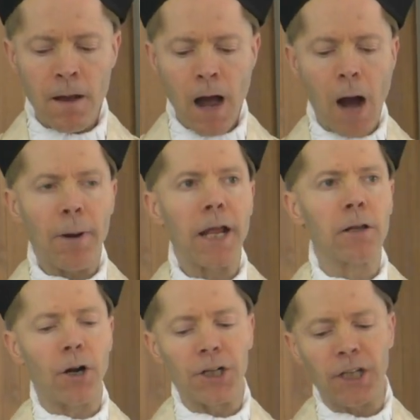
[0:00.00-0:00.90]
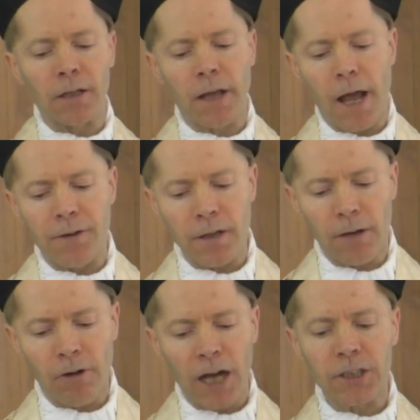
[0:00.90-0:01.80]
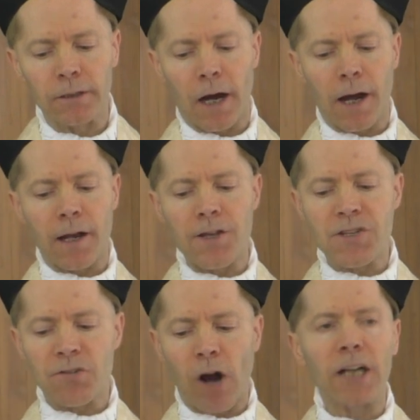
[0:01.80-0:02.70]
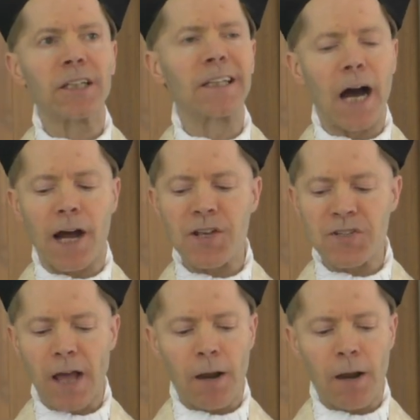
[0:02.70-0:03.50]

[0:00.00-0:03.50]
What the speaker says: How many clergy and laity have rationalized